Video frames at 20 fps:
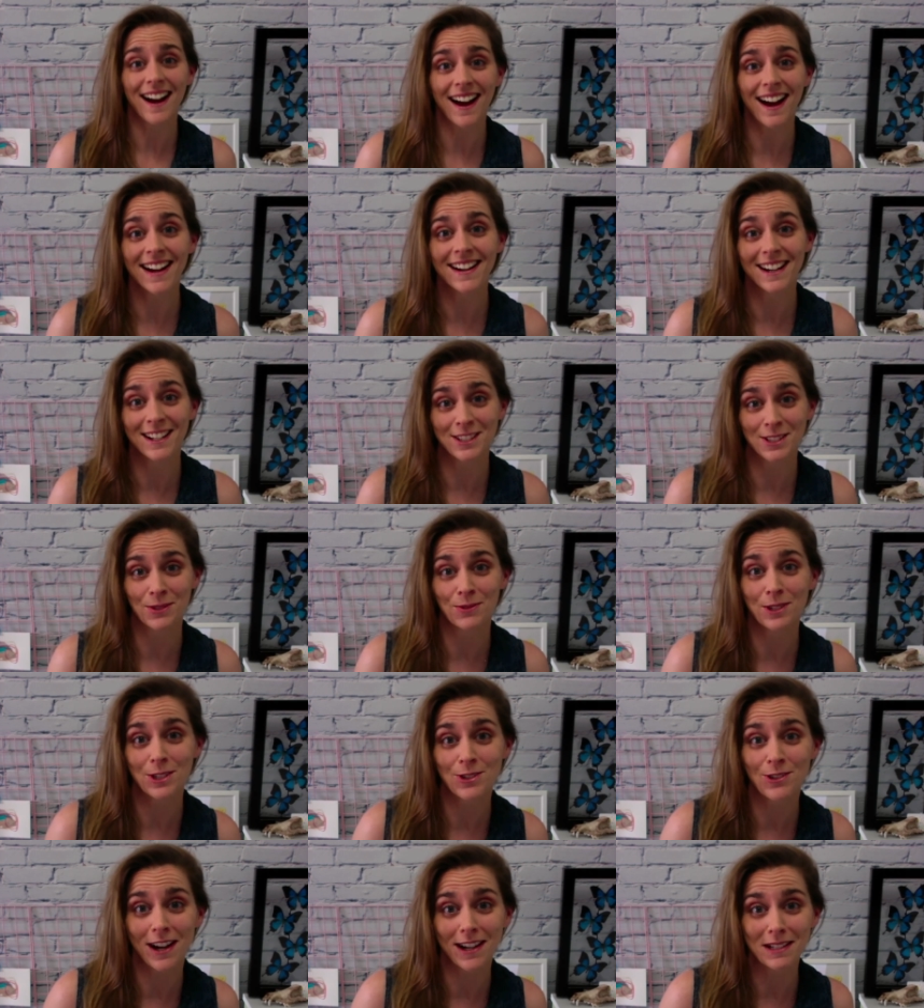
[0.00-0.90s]
I got so
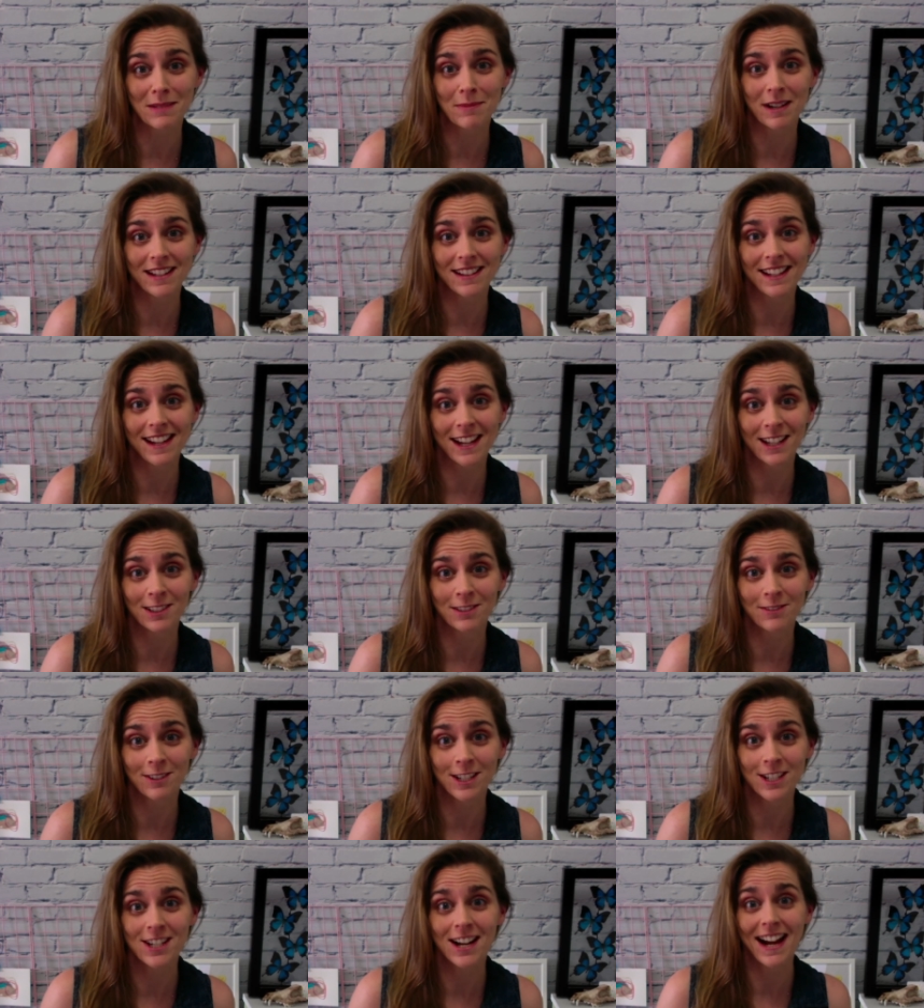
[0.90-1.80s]
distracted by the
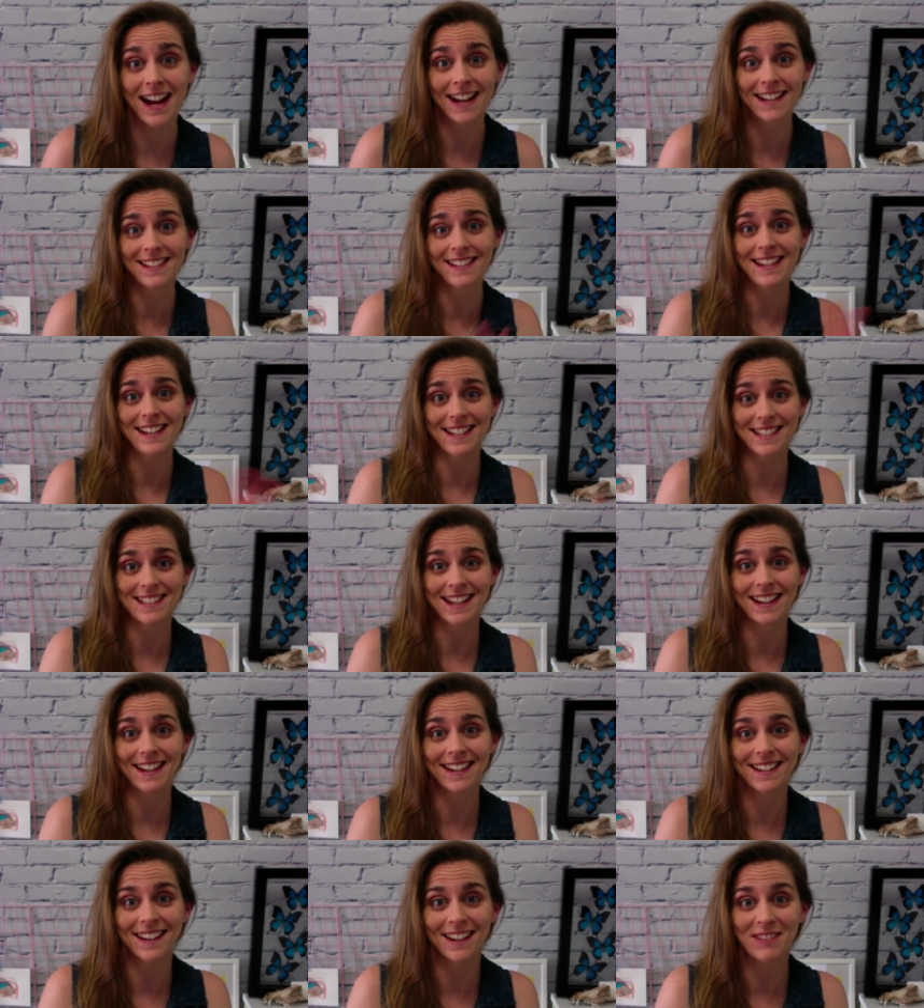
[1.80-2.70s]
anglerfish, I had to take a
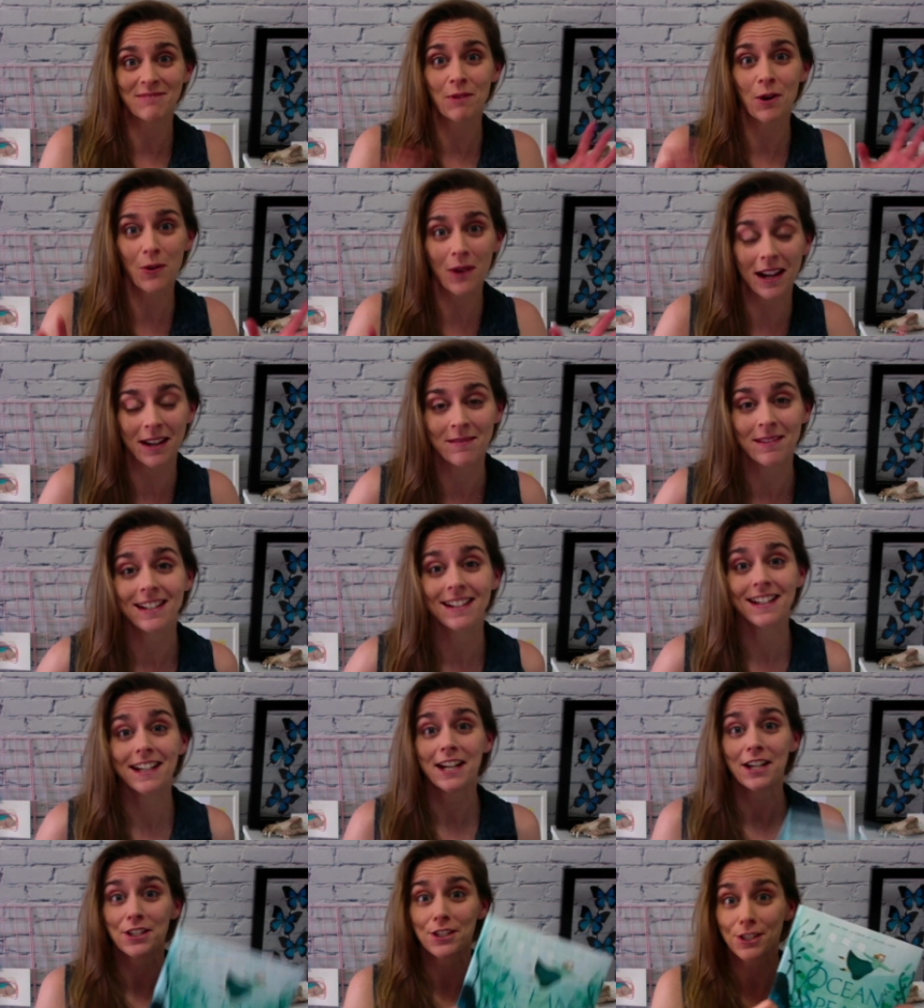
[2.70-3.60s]
second cut. Okay,
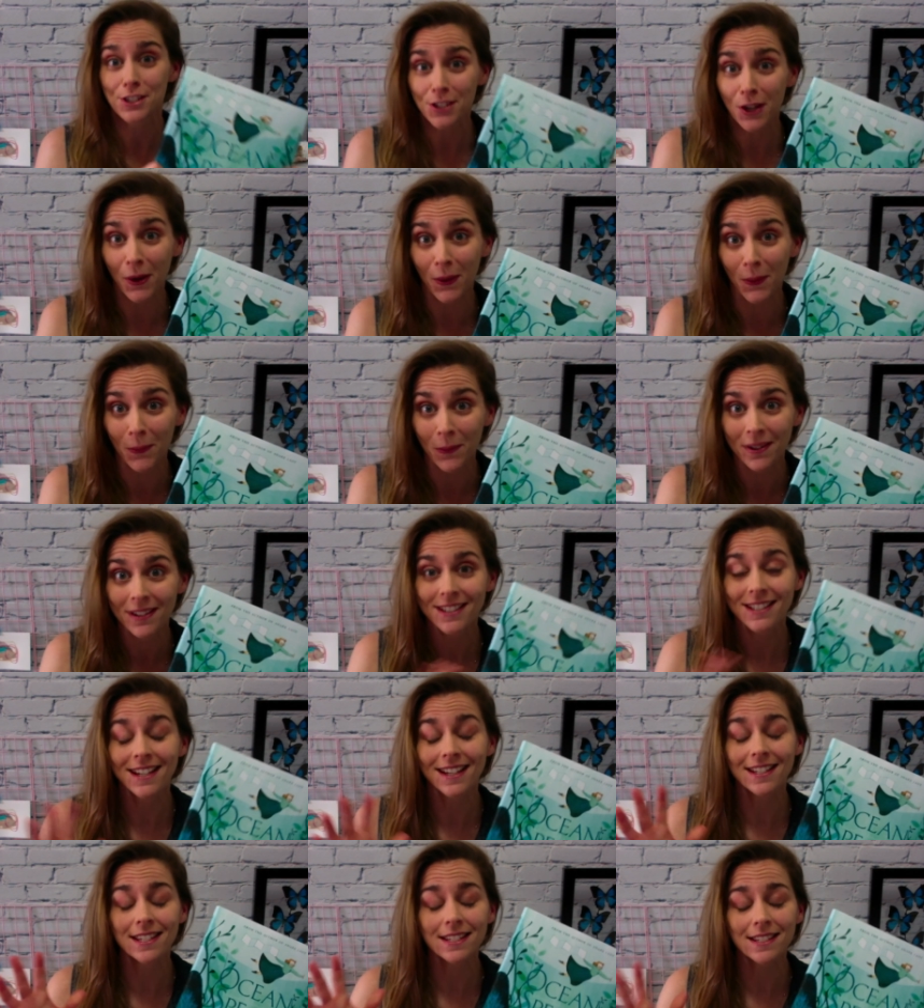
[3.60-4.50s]
so to
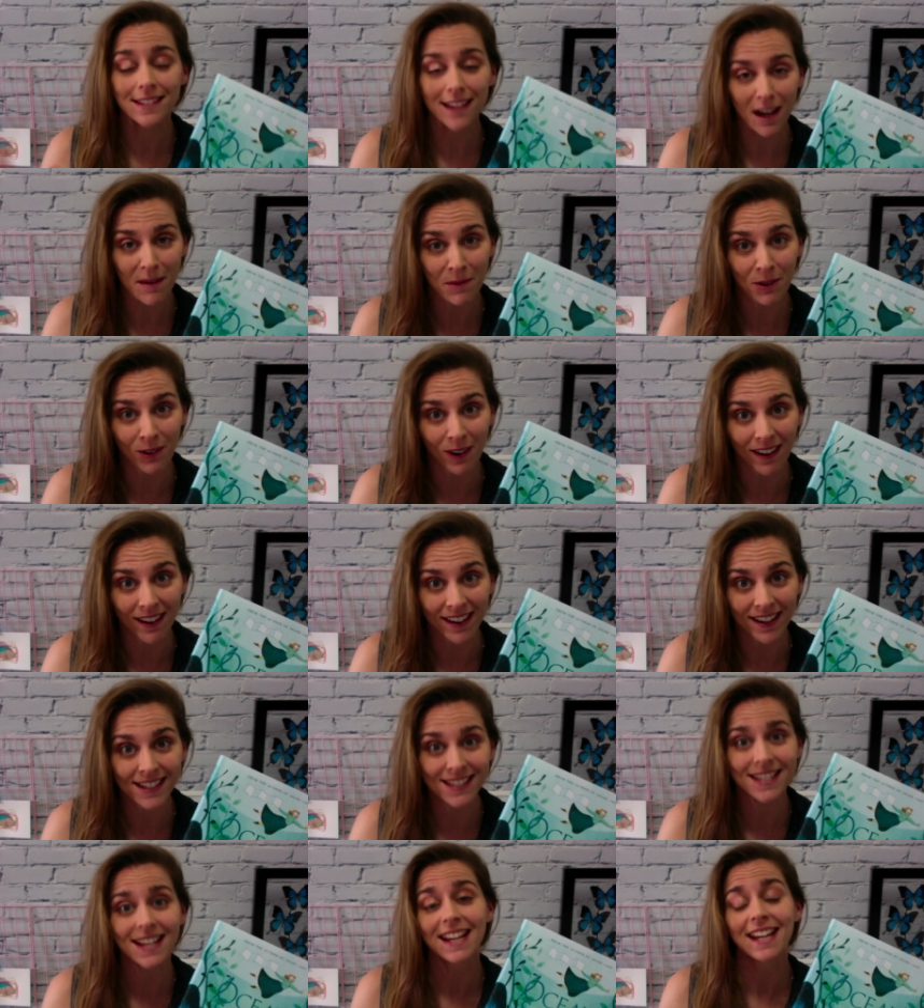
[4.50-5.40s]

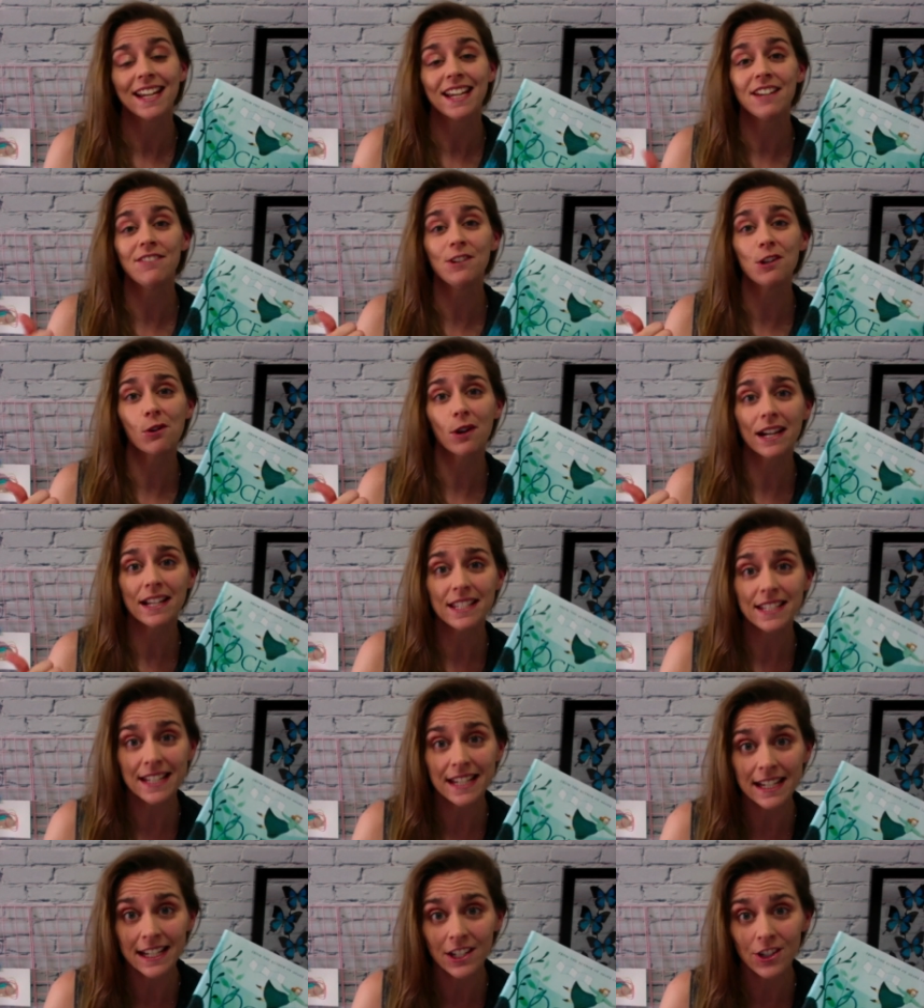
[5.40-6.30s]
summarize, if you are a
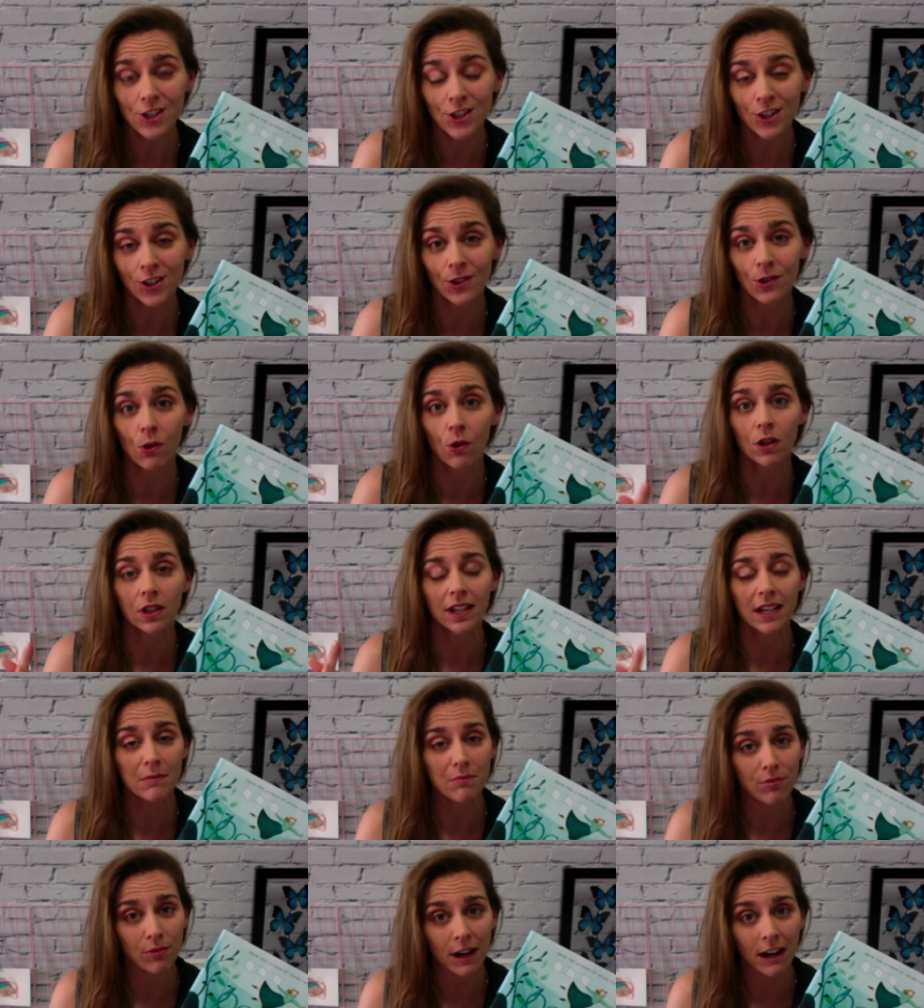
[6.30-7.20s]
teacher or a
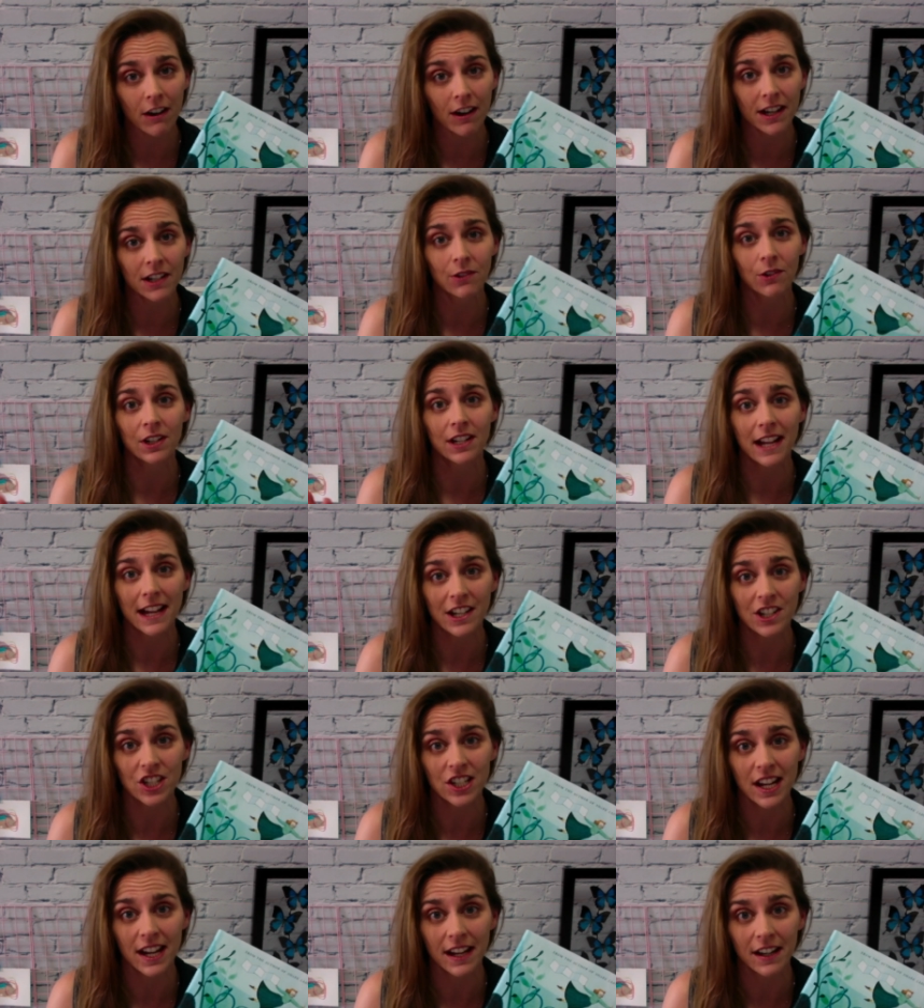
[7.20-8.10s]
librarian or an
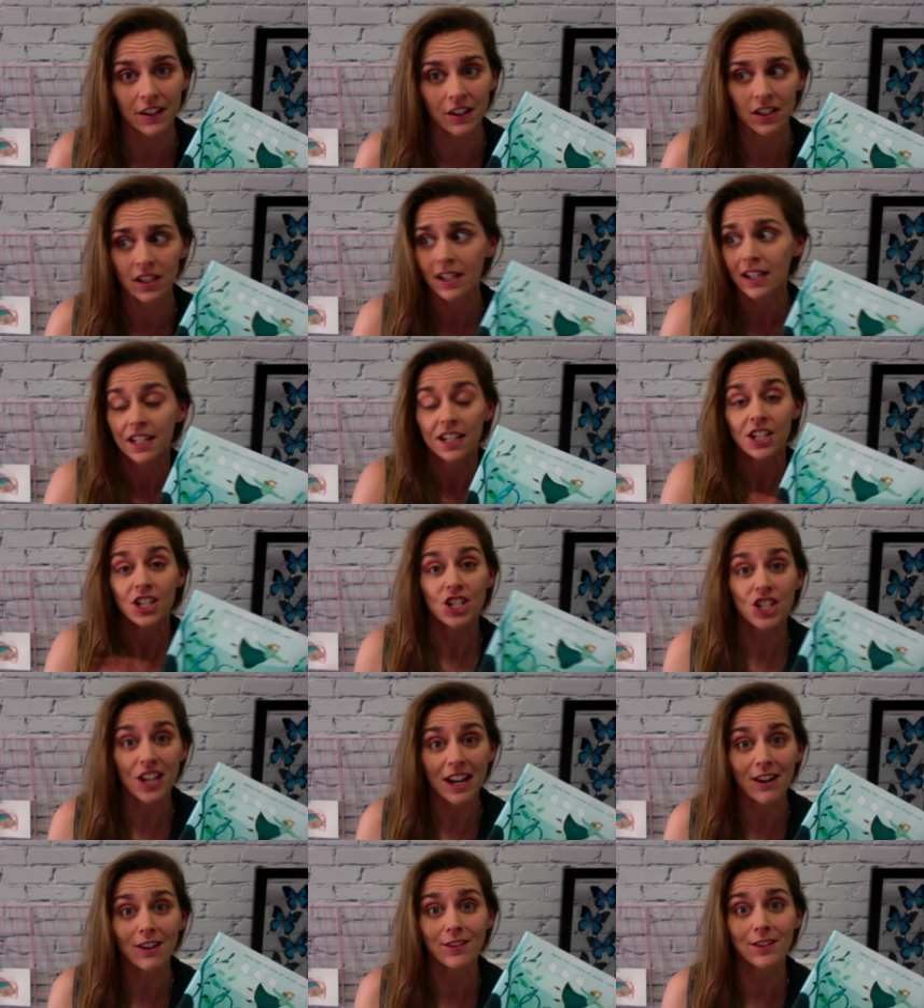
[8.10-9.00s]
educator,
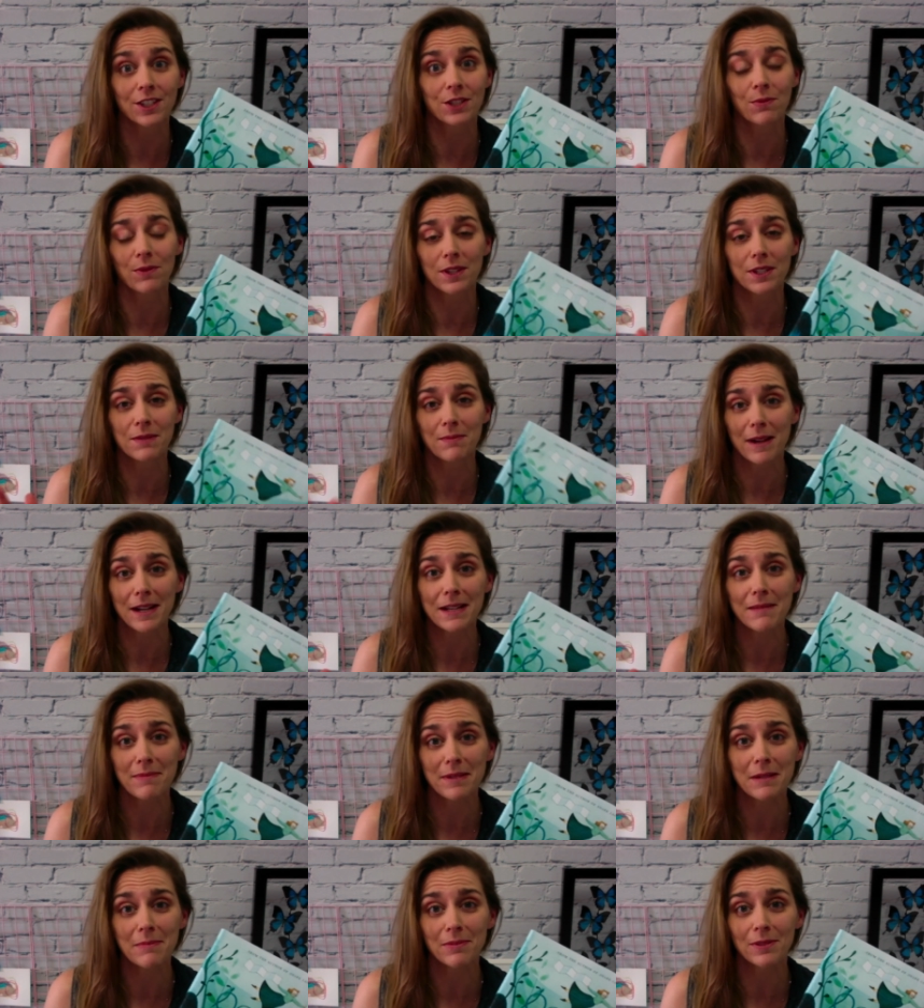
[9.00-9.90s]
share this with as many
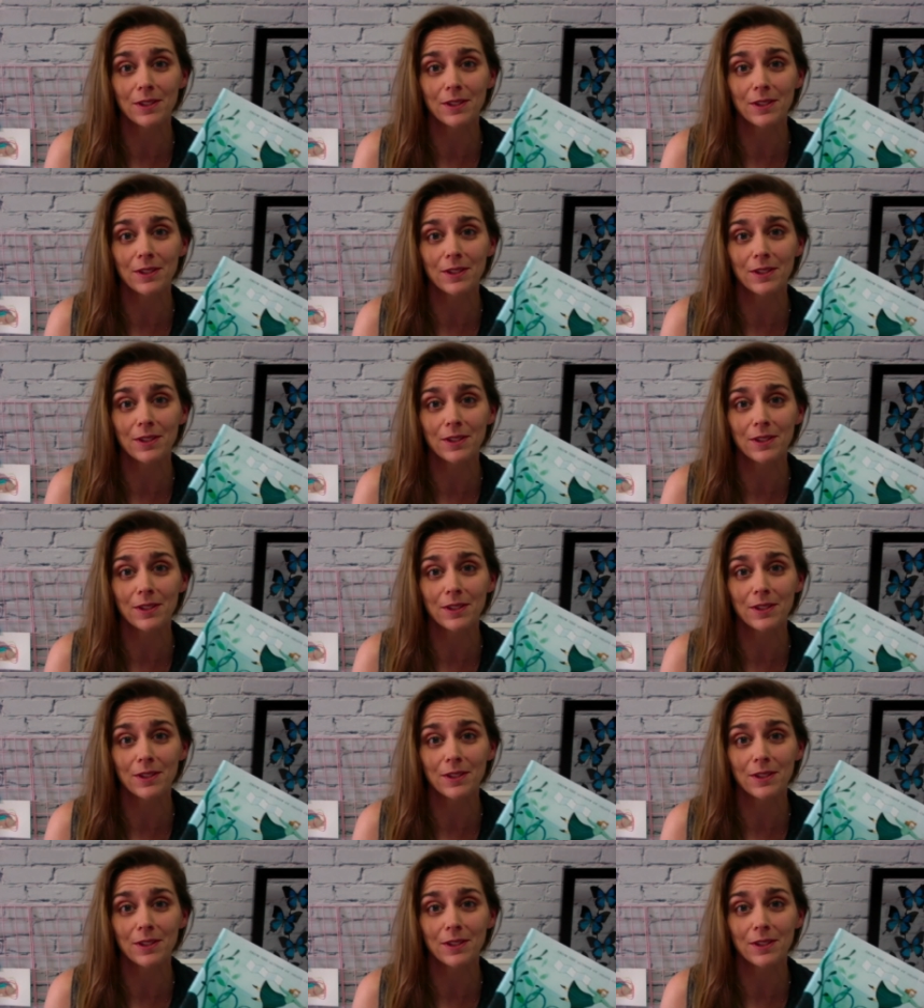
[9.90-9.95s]
people